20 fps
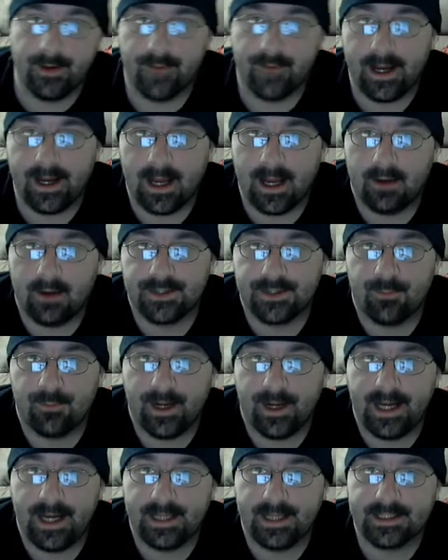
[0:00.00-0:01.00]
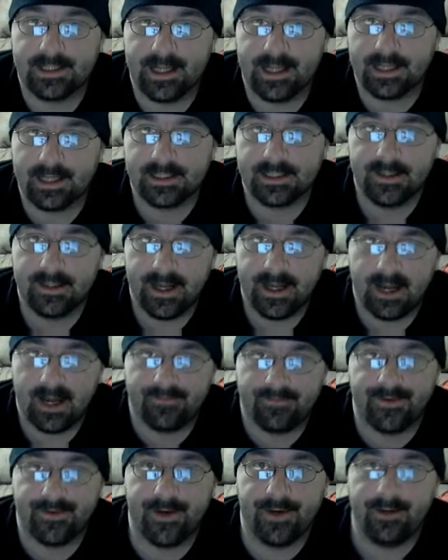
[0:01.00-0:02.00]
right now is 186. Then
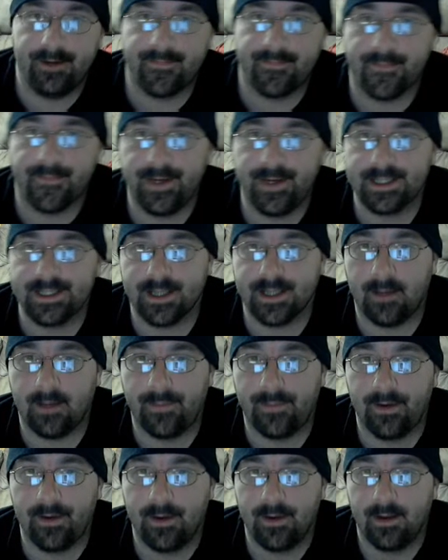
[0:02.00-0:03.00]
after it frees up,